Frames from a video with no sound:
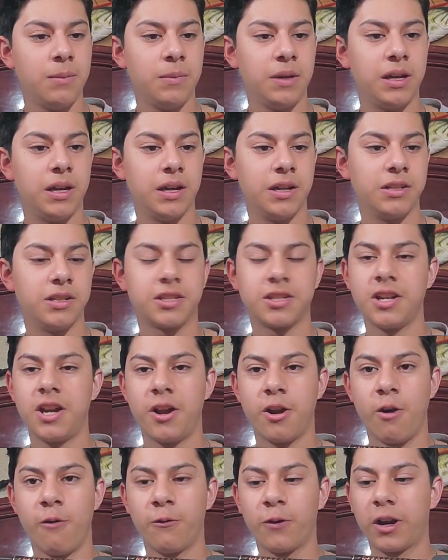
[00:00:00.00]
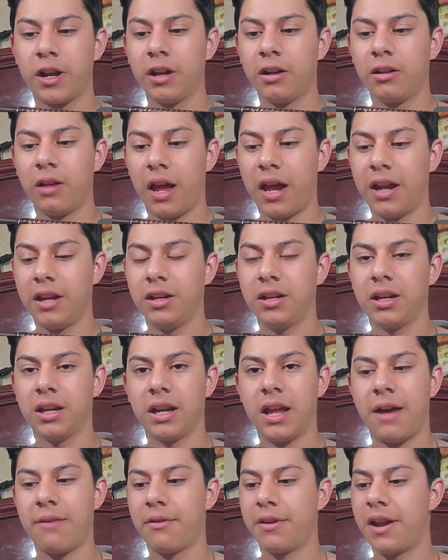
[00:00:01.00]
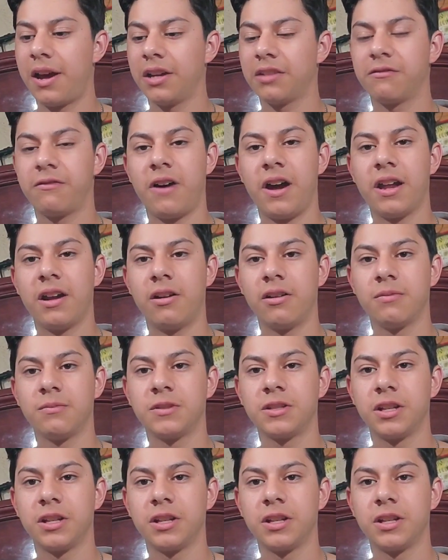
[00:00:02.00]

because it's not overkill and you can have a nice fight on them